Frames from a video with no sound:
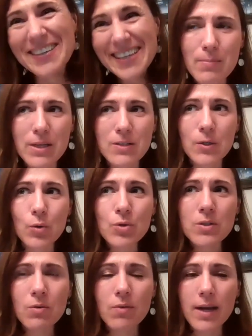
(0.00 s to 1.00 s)
because he
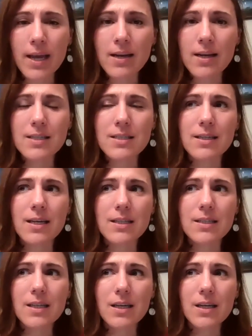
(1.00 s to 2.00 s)
also recognized
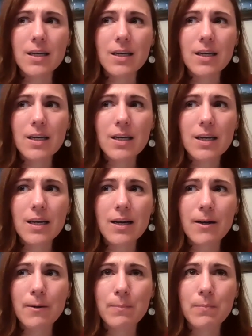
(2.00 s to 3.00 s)
that
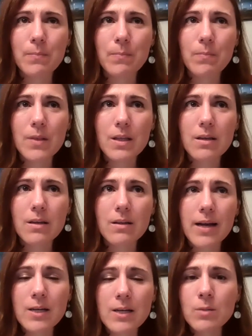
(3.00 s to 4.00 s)

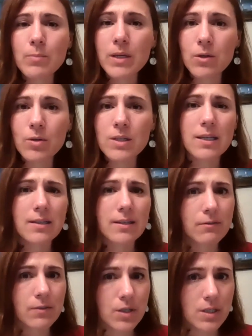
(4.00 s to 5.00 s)
there has to be unity in
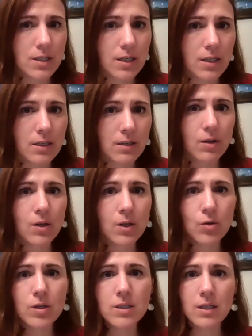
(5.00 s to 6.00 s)
diversity, not
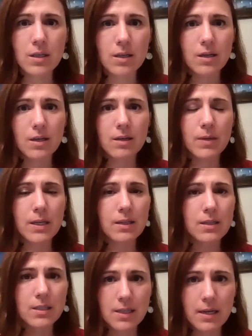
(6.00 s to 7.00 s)
unity in being
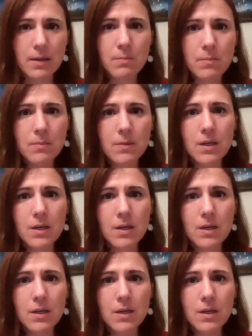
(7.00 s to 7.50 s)
the same.